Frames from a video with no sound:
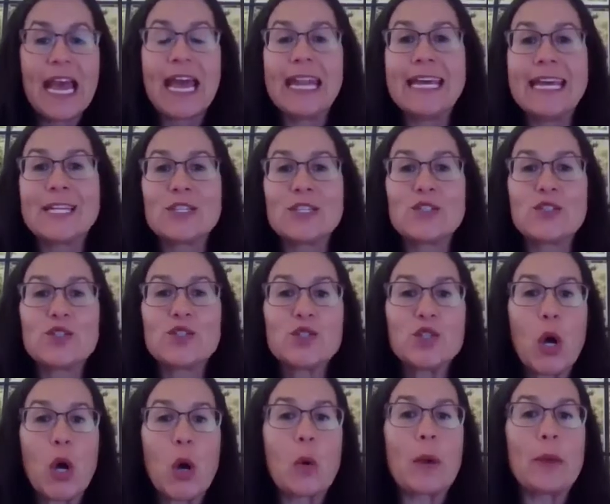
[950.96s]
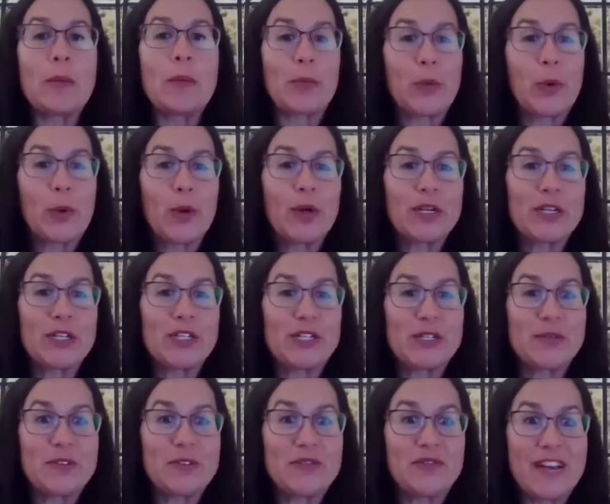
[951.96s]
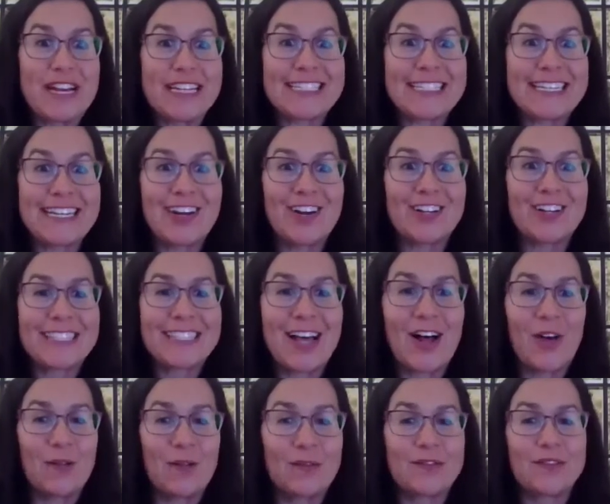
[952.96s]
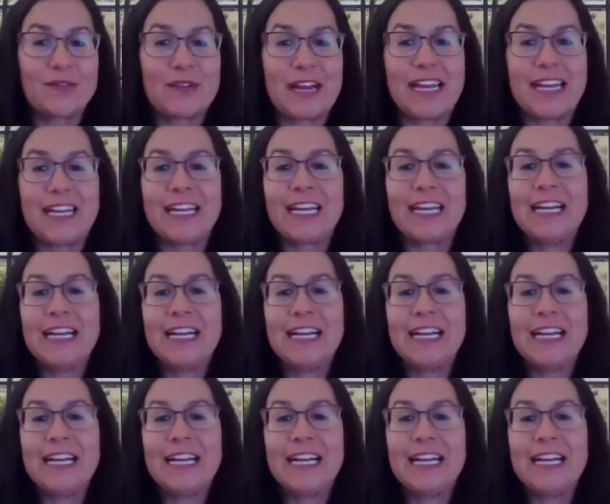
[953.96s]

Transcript: And it is so important to invest in ourselves, right?